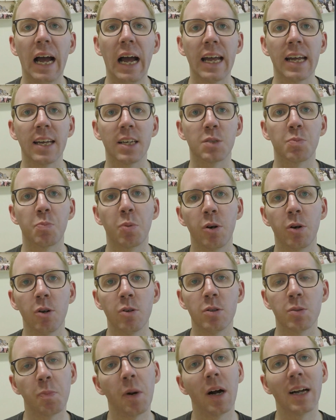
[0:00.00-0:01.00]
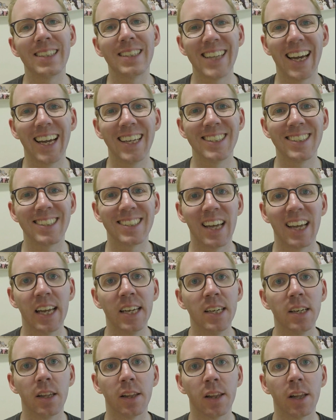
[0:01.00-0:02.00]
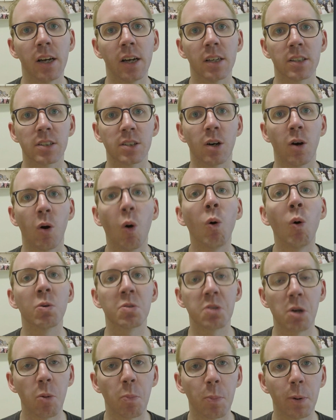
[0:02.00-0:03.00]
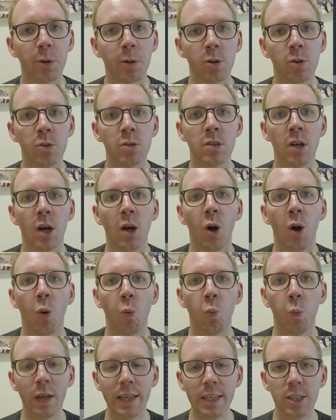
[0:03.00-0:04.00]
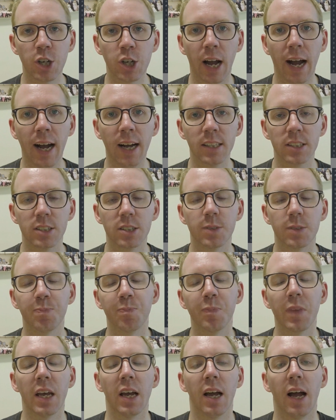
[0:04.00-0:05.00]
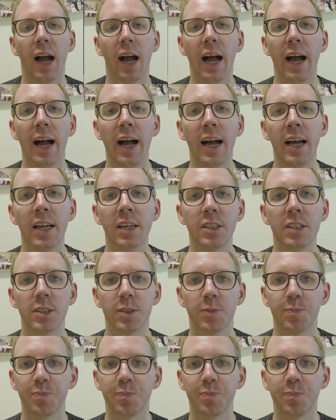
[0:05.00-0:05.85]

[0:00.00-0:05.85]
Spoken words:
It's produced by Tencent that also produce WeChat, and